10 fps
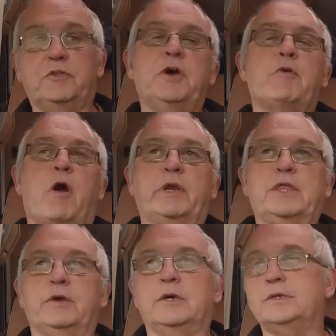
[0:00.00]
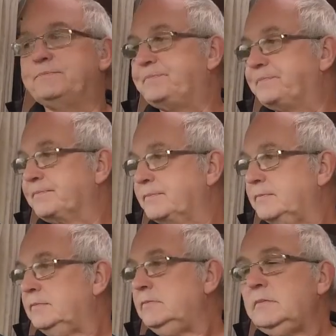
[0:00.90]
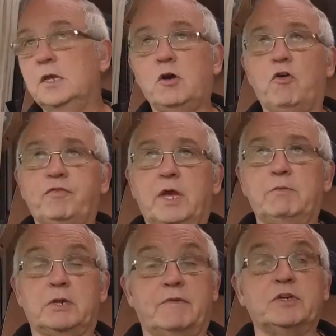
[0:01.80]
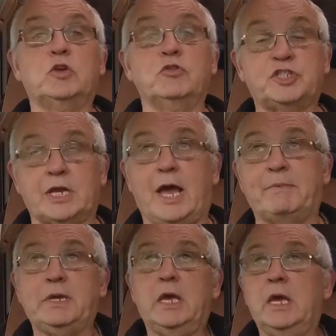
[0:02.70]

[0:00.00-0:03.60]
They're already there. And hopefully we're going to have a good time.